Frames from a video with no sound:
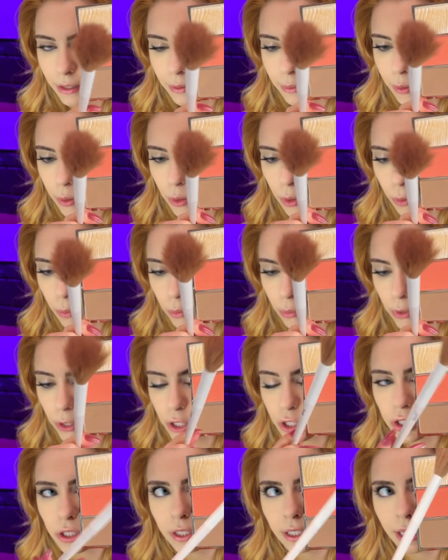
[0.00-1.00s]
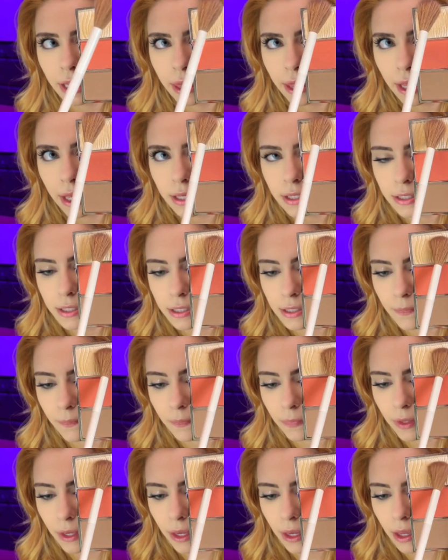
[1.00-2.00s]
little brush like this.
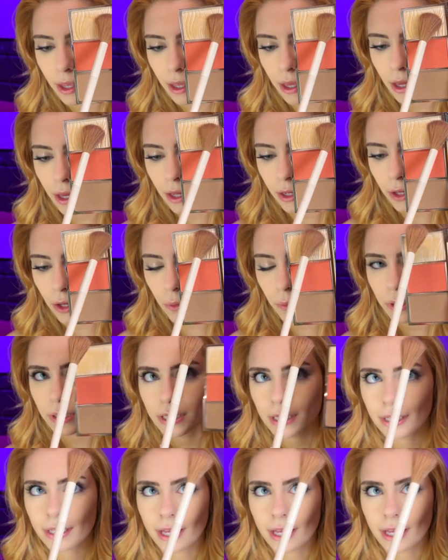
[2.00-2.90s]
I go into the